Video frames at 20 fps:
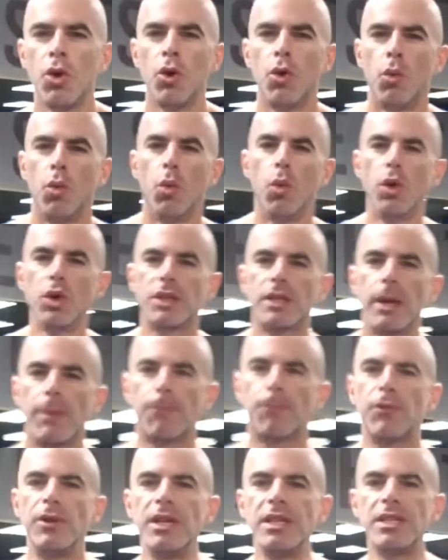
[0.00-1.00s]
What's
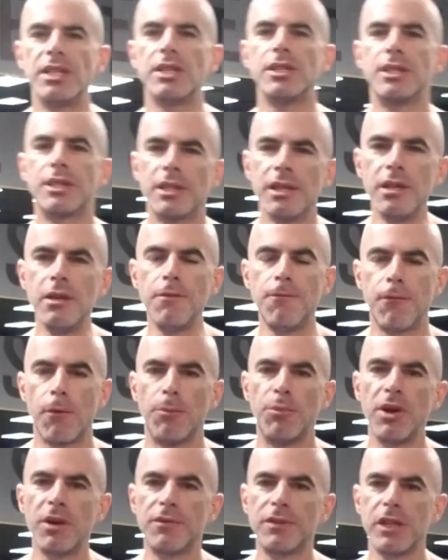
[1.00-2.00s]
up, freaks? It's Steve from
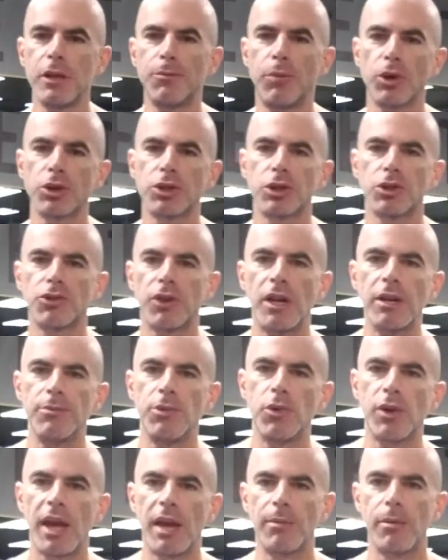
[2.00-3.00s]
Peak Physique Personal Training
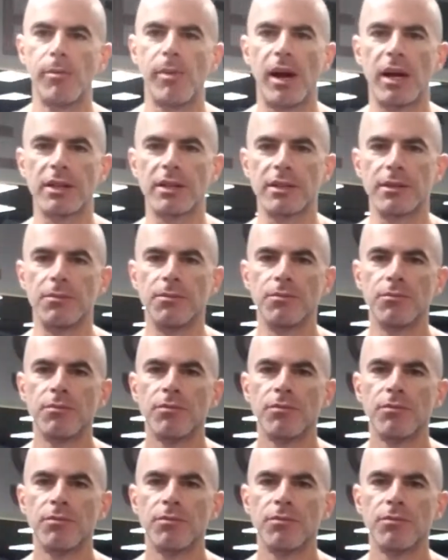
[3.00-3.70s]
Bootcamp and Boxing.